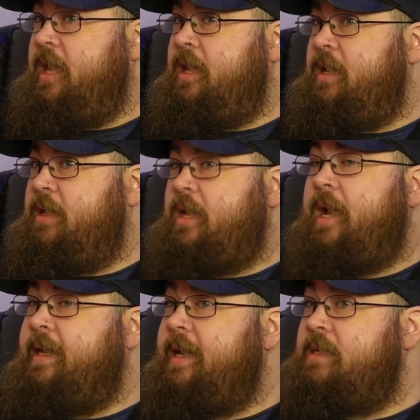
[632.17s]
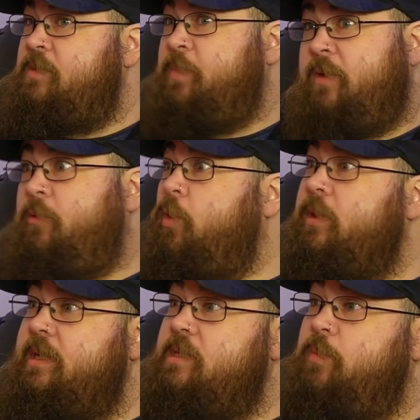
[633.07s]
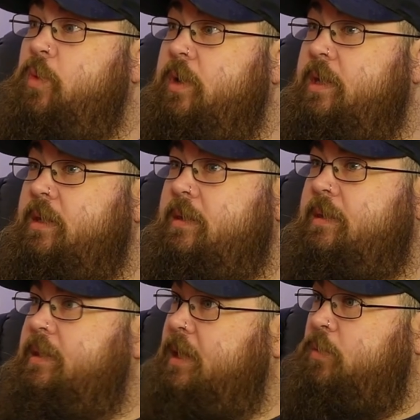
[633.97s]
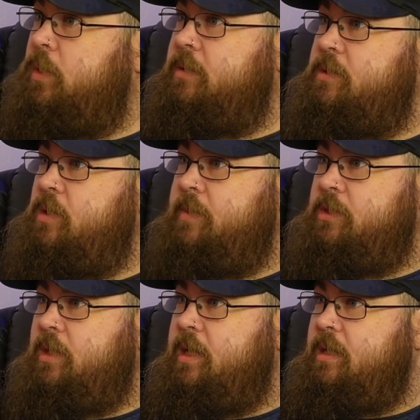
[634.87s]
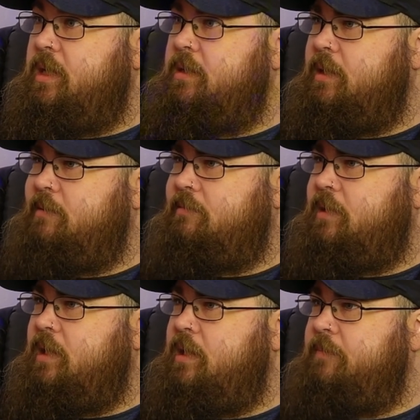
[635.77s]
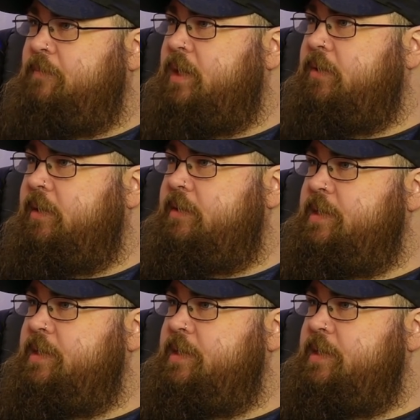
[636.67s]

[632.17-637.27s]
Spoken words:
And I guess before this point, they weren't so much like that. They kind of bickering